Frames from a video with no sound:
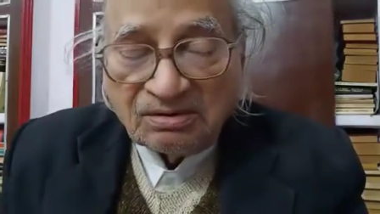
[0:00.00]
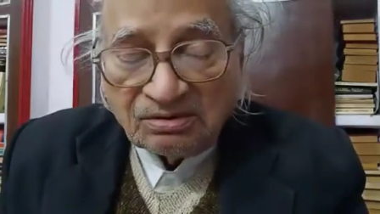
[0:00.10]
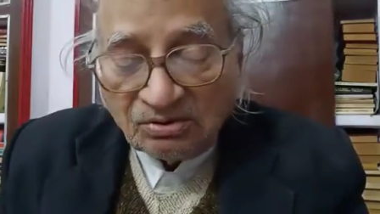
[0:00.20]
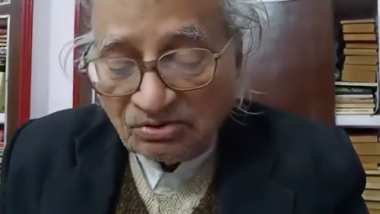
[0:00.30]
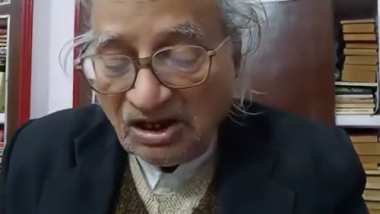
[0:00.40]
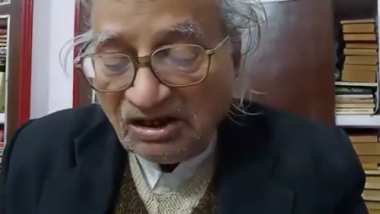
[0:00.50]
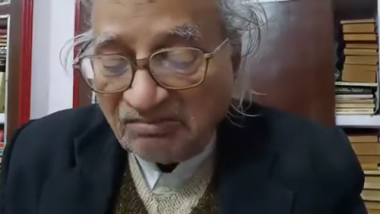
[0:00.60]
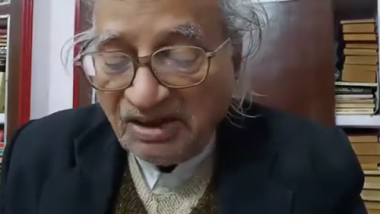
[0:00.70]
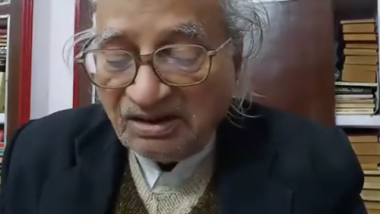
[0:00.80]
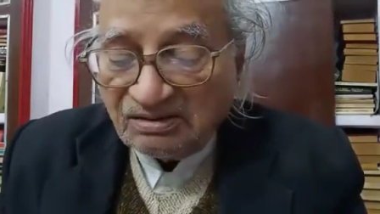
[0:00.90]
to think
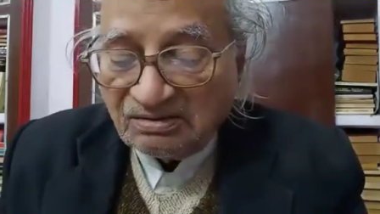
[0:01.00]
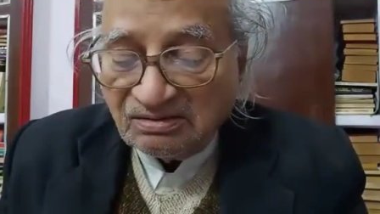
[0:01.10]
big